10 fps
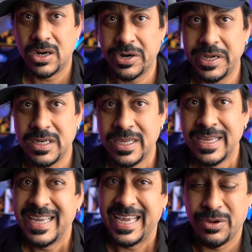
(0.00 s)
All right.
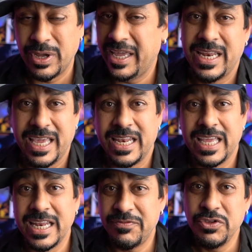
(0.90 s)
And
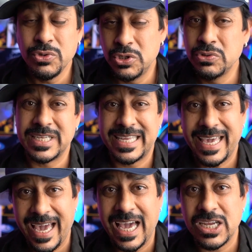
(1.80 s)
if you using
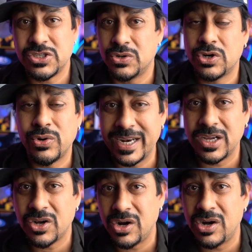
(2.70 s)
cash or a
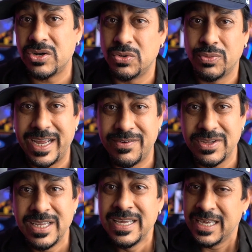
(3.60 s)
credit card or
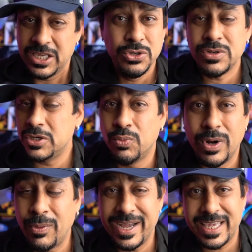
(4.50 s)
whatever, you could.
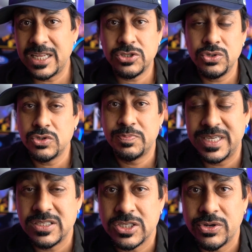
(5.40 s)
Why can't you use
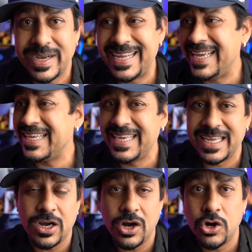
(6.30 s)
business credit and
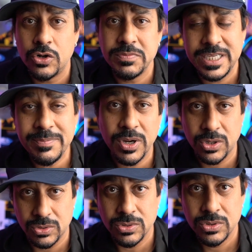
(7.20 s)
get a Home
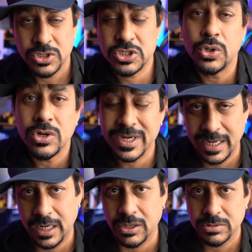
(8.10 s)
Depot store
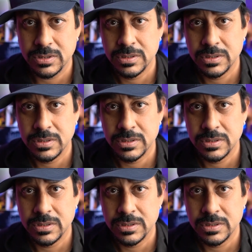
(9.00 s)
account?